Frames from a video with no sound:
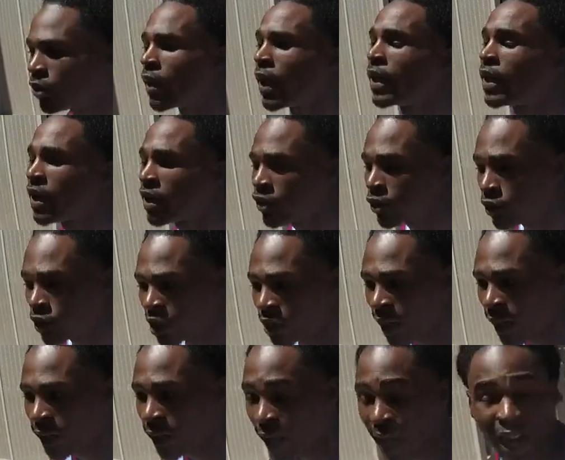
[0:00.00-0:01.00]
You let niggas do
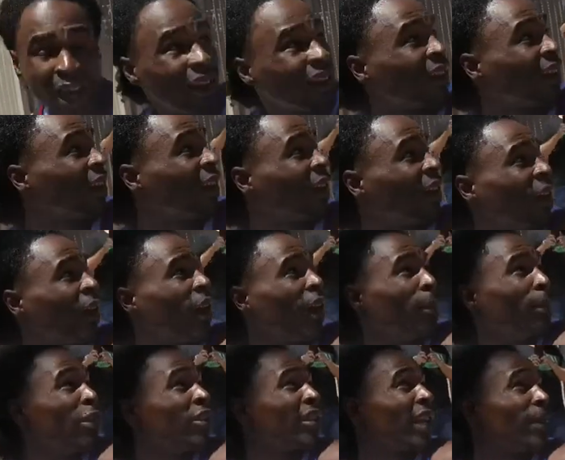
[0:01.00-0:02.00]
shit like that.
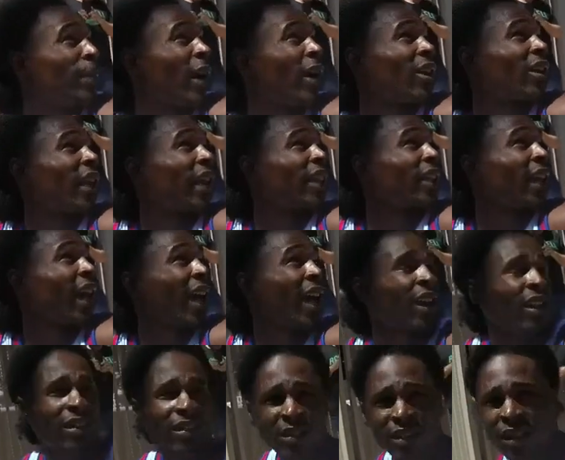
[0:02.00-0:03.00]
Abuse their power like
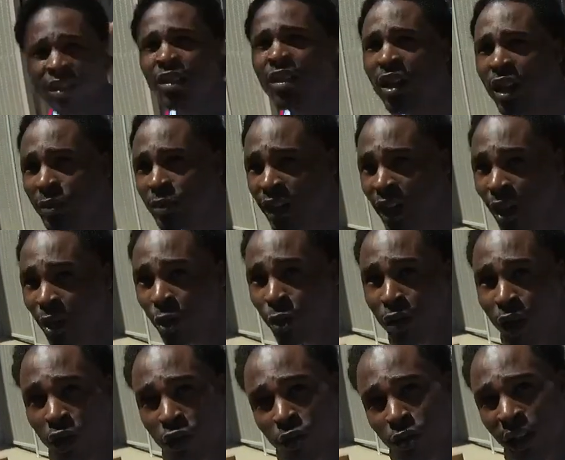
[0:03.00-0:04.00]
that, you know what I'm saying?
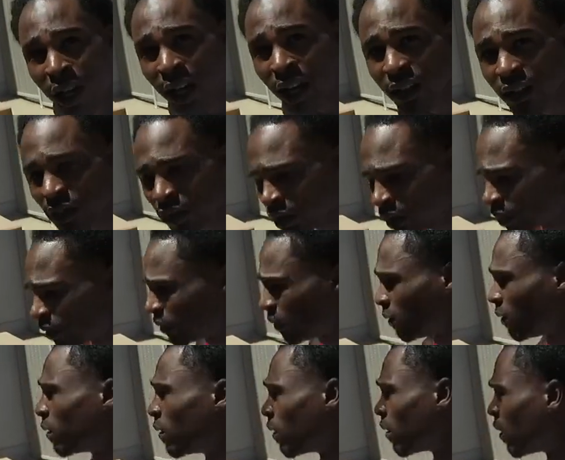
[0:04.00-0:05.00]
Who knows who next?
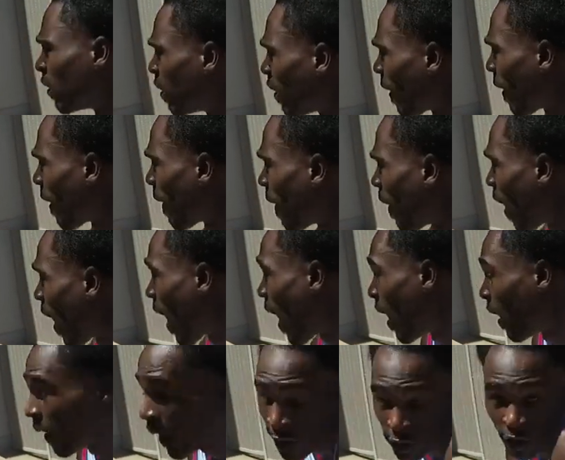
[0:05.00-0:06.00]

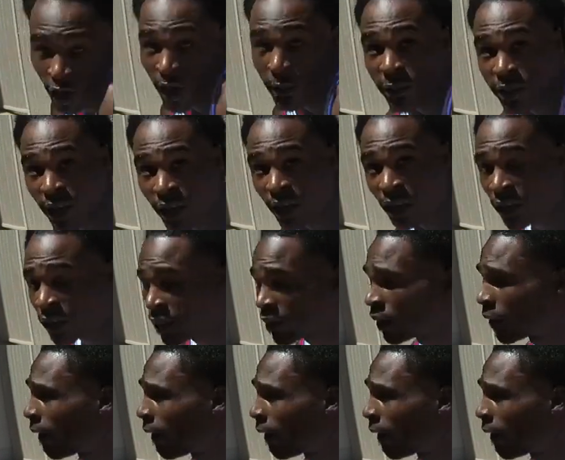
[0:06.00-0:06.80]
That's all I'm saying.